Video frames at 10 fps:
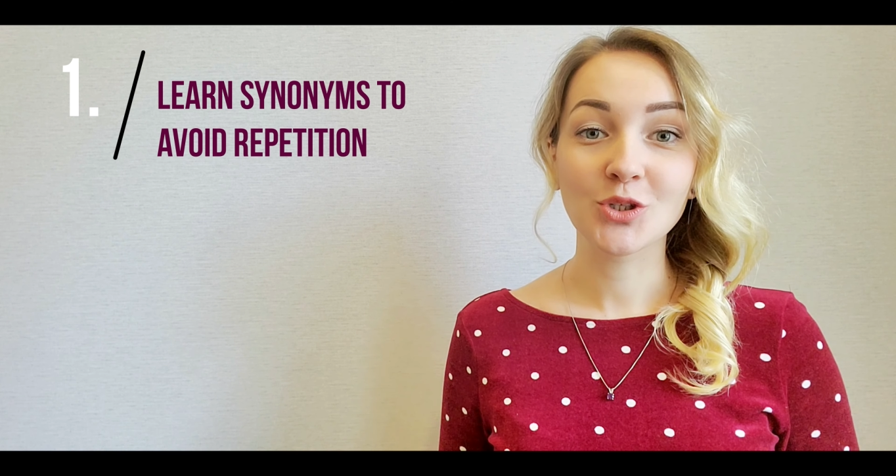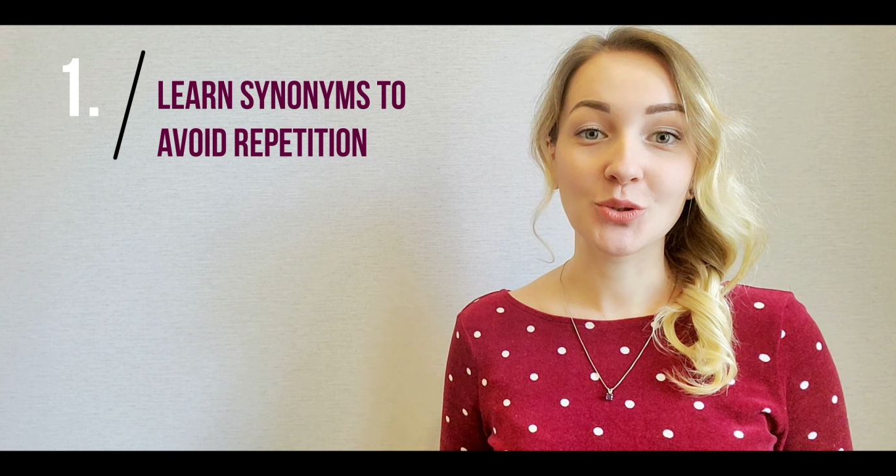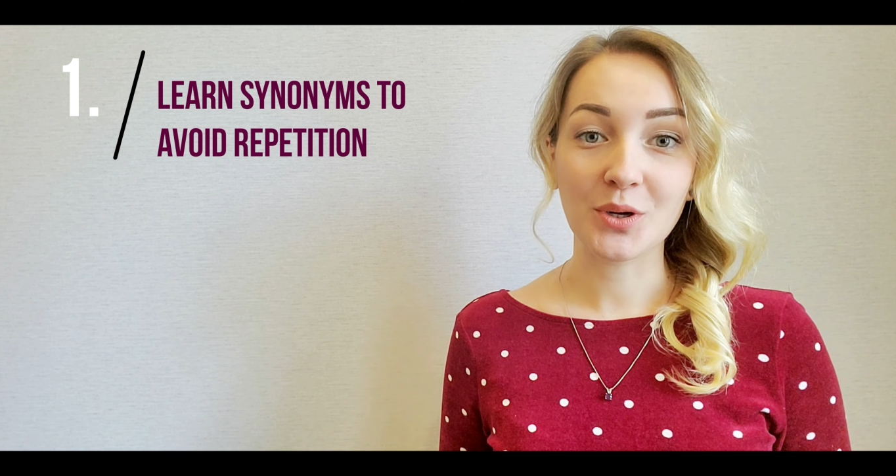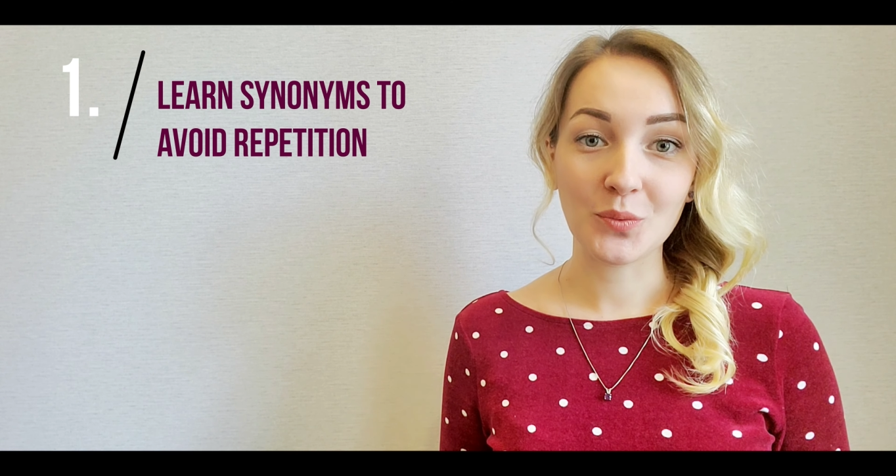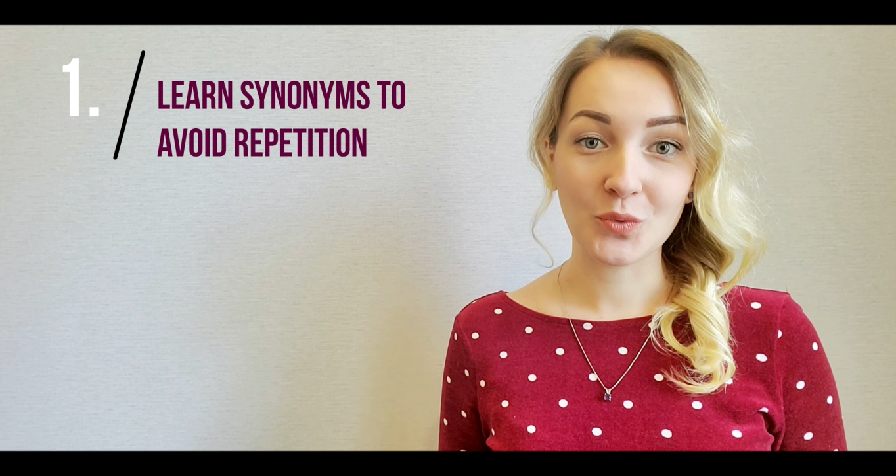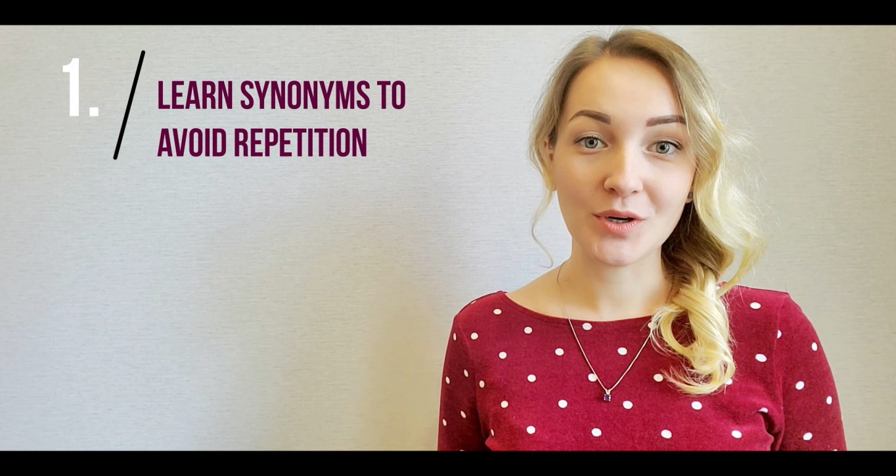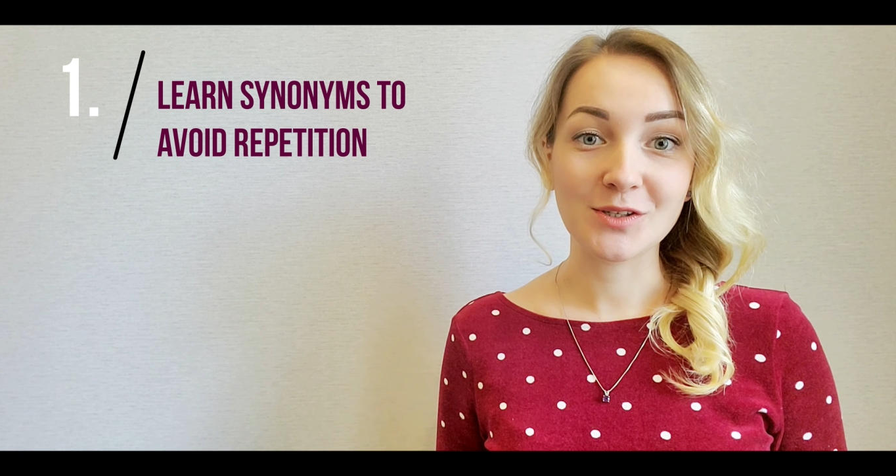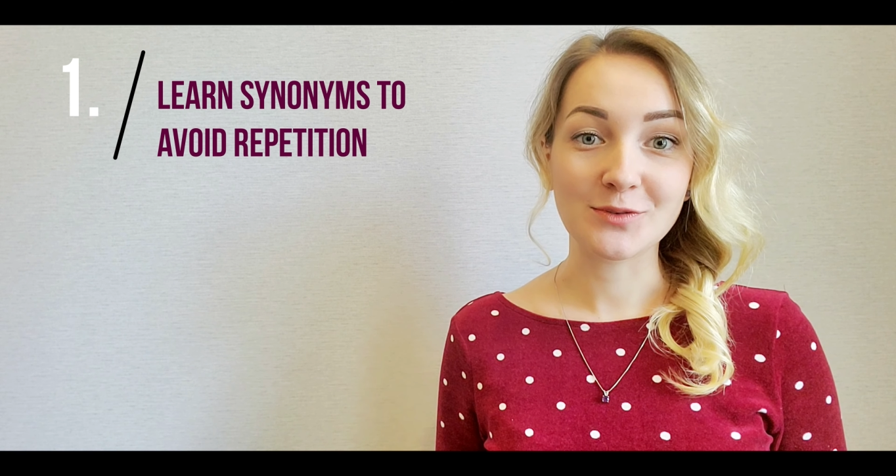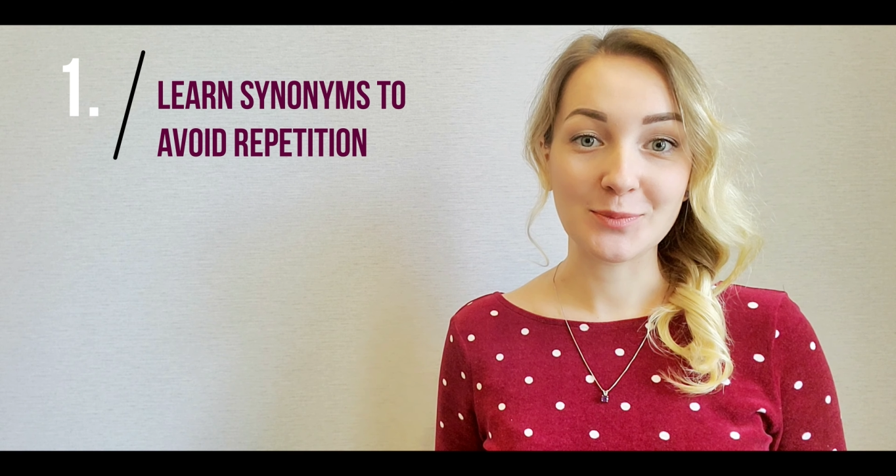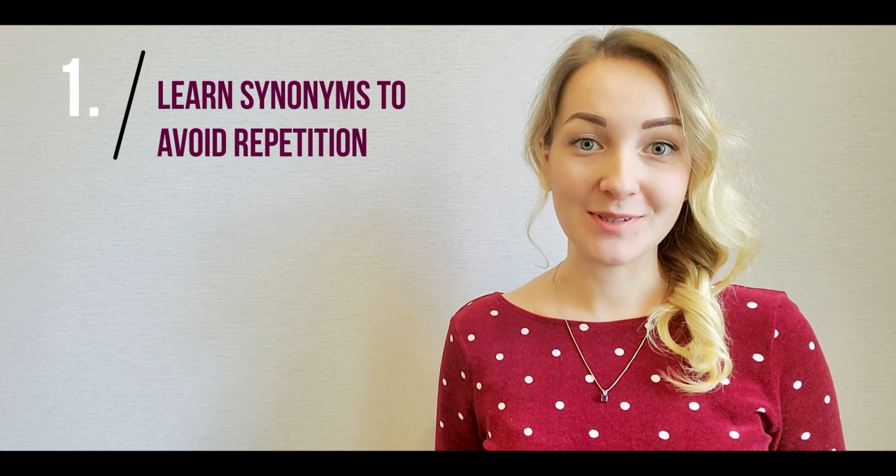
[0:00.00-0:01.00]
to
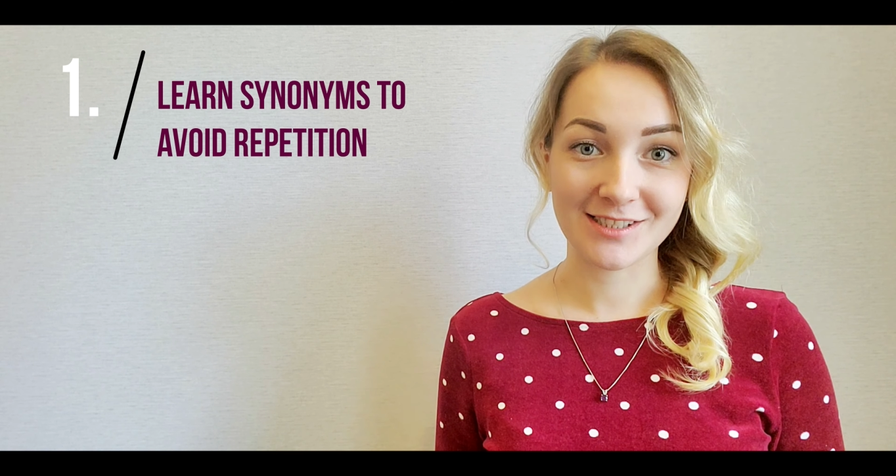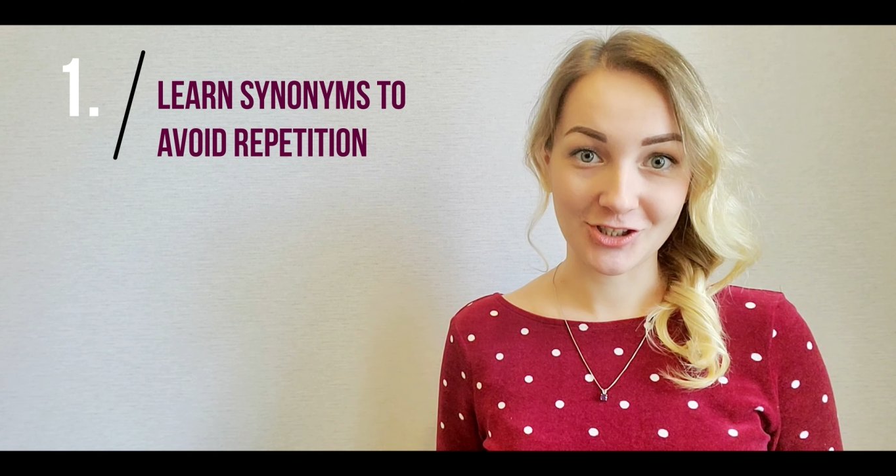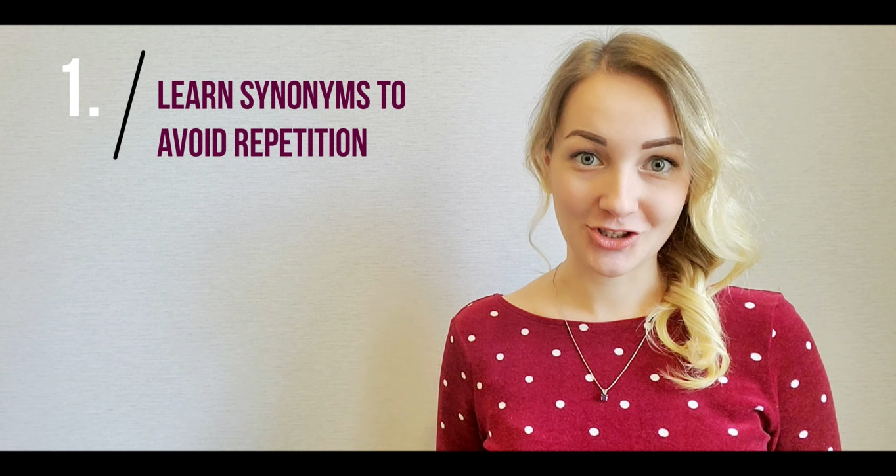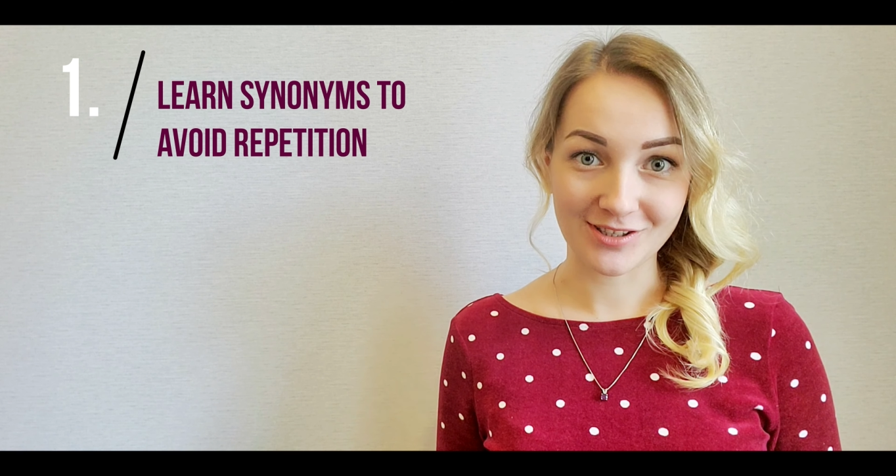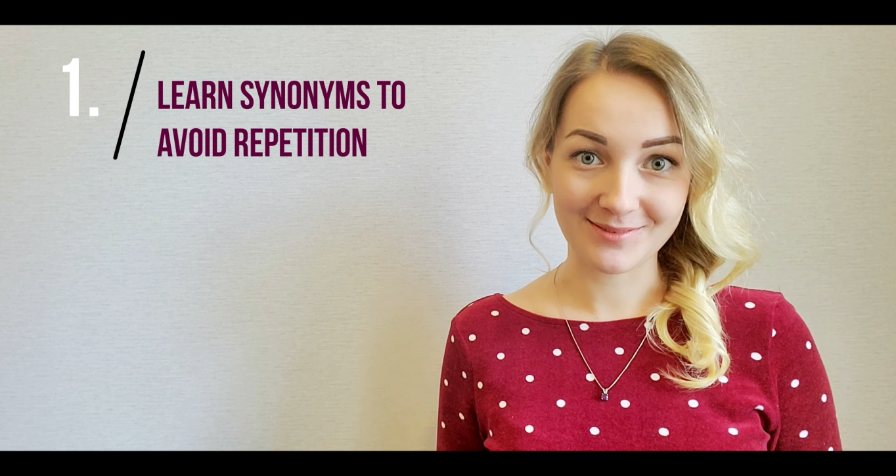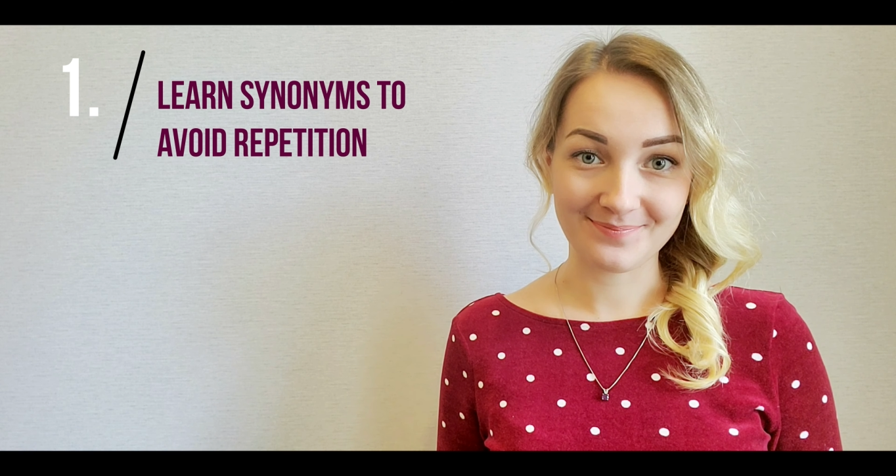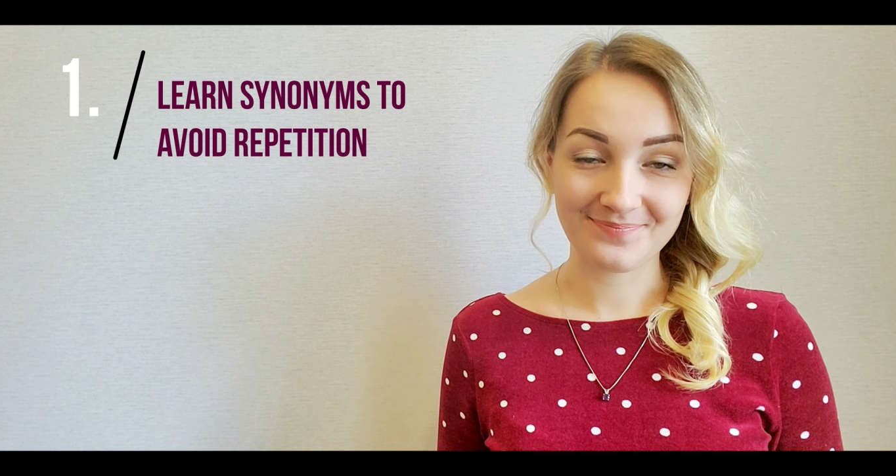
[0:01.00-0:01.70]
avoid repetition.